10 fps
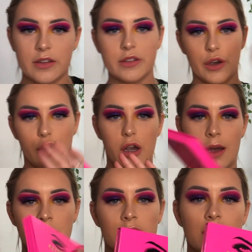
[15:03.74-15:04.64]
so
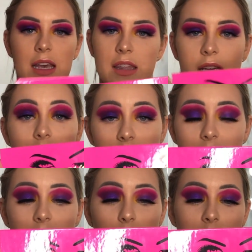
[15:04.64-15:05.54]
I'm gonna say the Alyssa
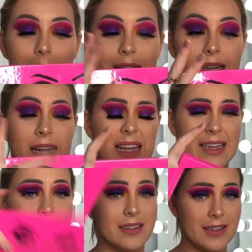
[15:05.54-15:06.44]
Edwards palette
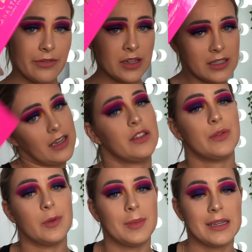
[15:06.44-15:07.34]
is a definite yes
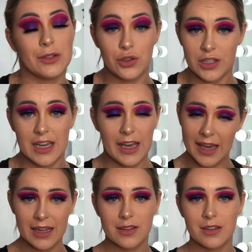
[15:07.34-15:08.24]
from me. You should get your
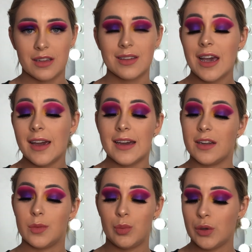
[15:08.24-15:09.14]
hands on this. It
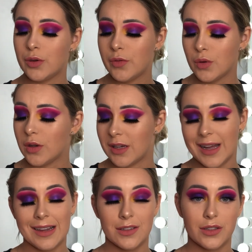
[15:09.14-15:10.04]
is beautiful, the
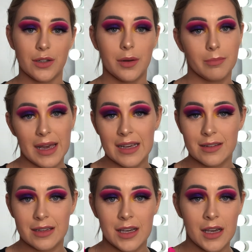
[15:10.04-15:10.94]
colors are
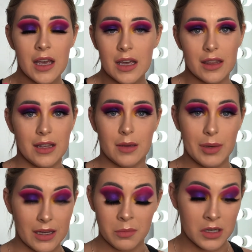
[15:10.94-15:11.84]
amazing, the
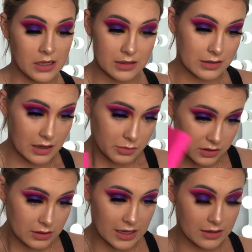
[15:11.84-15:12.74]
pigment is
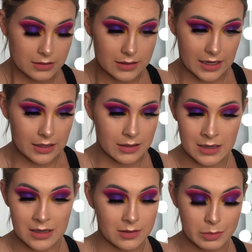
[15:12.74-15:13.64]
absolutely outstanding,
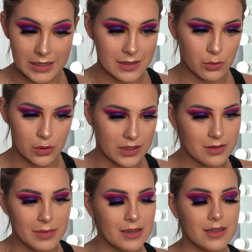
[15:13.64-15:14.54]
it's blendable, it's
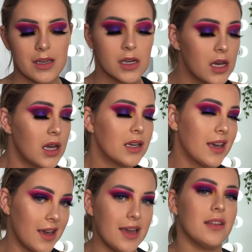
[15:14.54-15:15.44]
amazing.
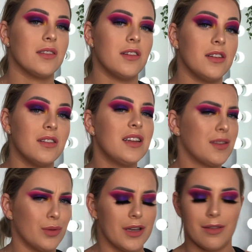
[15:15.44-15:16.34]
Get your hands on it,
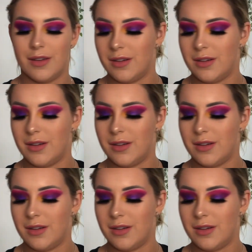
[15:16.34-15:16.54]
it's worth